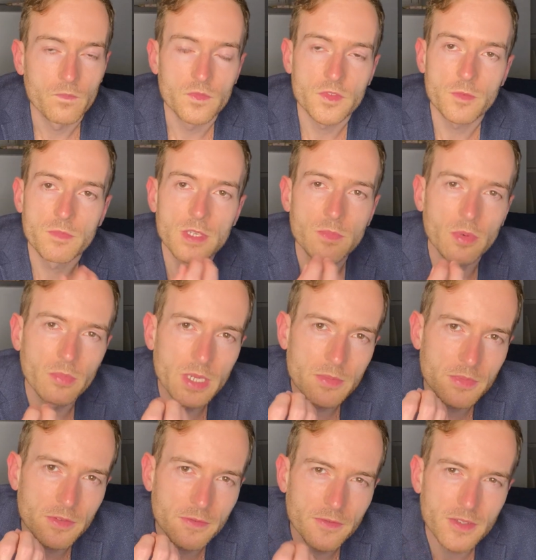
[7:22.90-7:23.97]
So people might
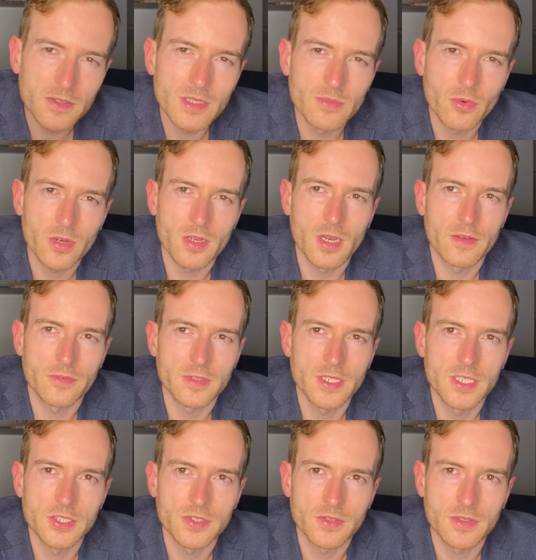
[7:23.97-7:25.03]
be feeling more
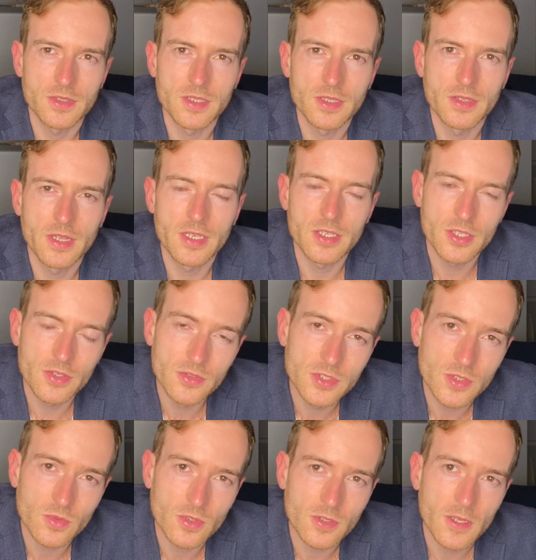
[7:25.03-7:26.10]
confrontational than, than
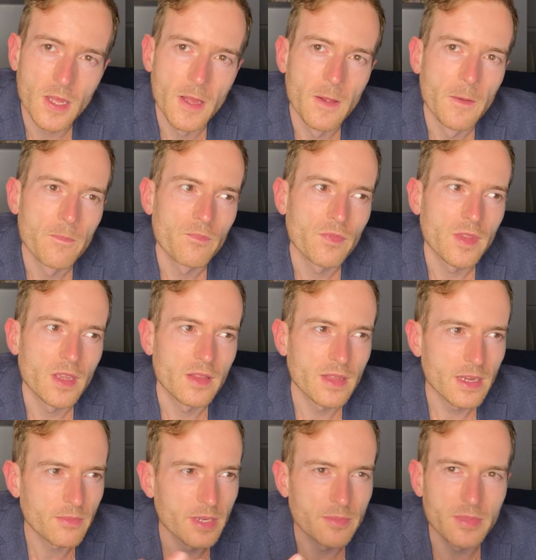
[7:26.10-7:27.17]
usual. And
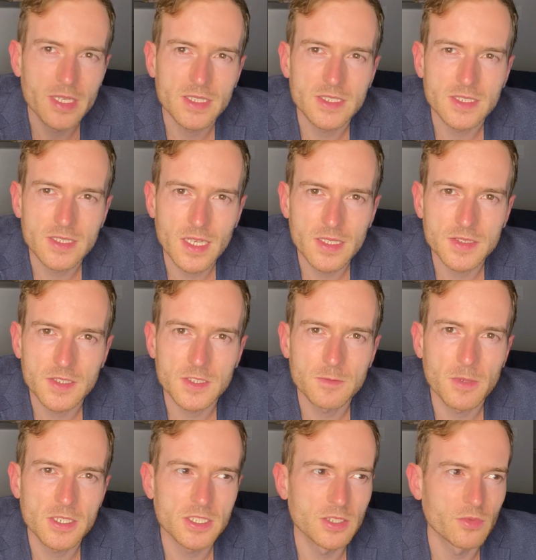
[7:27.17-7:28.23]
that might make sense,
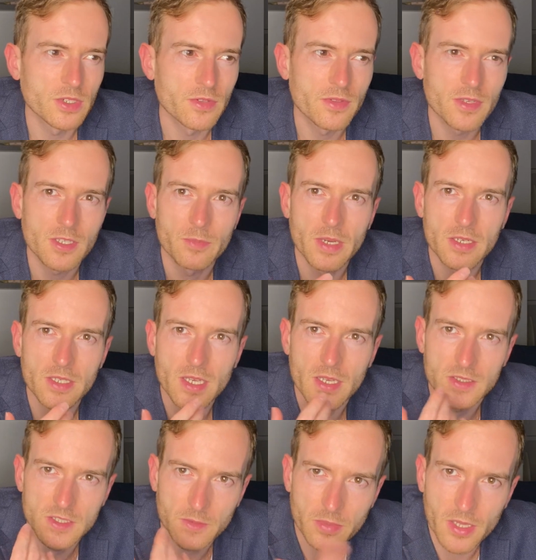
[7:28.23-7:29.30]
especially when you think about,
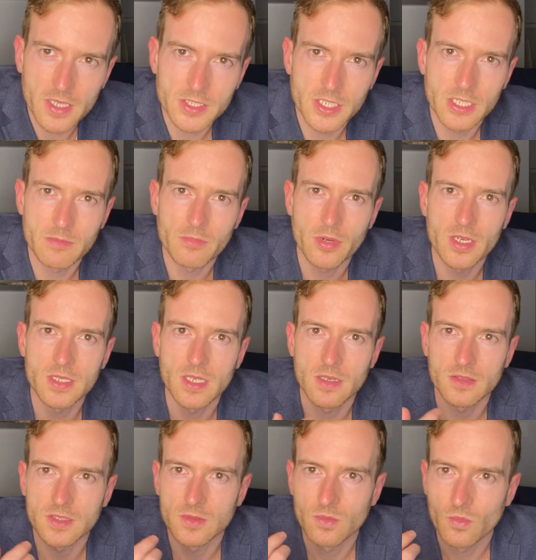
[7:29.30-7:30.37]
again, supply chain
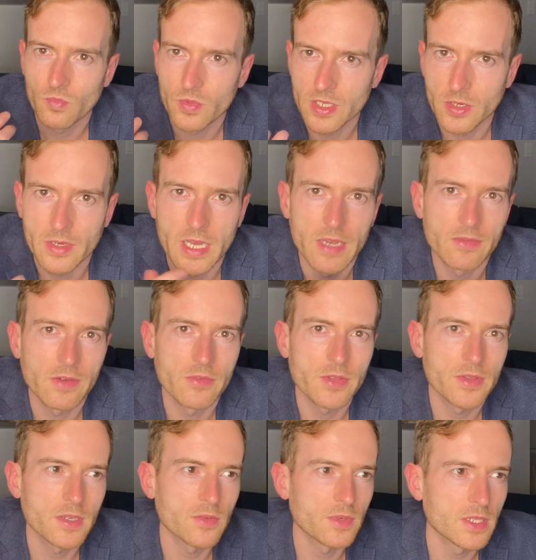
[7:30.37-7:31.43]
breakdowns. We don't have
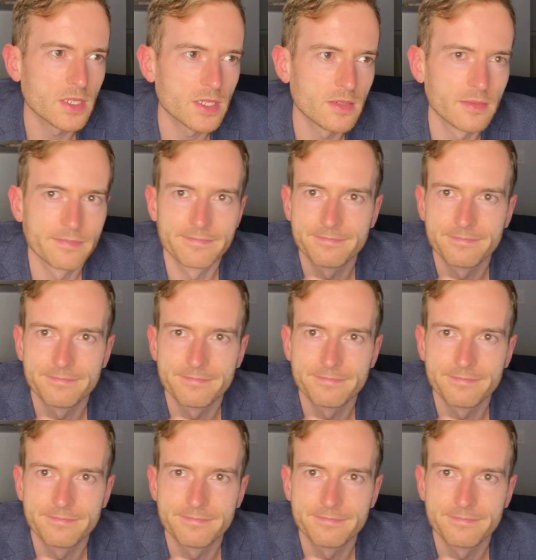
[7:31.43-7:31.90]
everything we need.